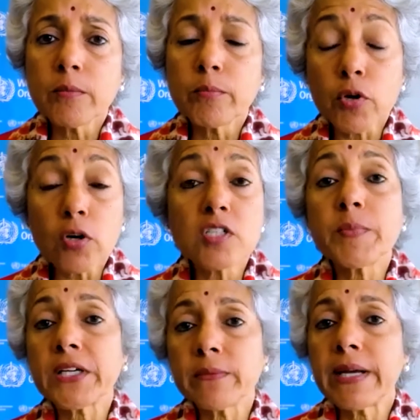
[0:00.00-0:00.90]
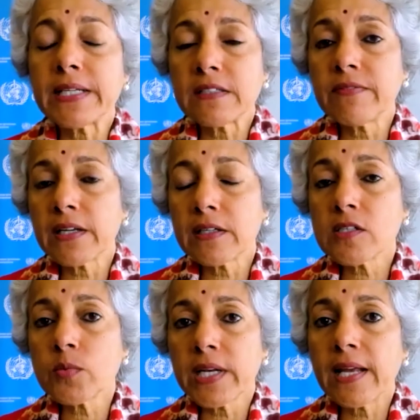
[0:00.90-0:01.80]
Broad spectrum
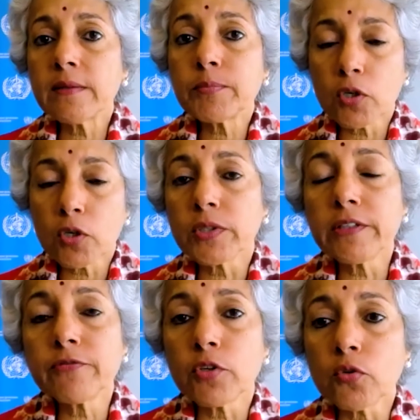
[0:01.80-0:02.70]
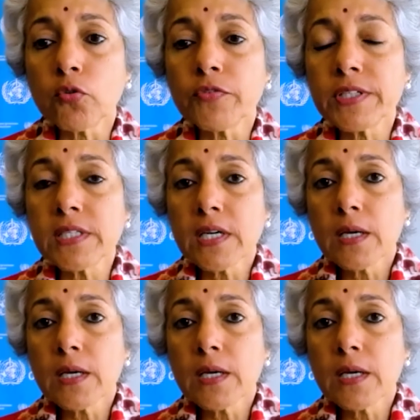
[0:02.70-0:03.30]
antivirals will help not only for COVID,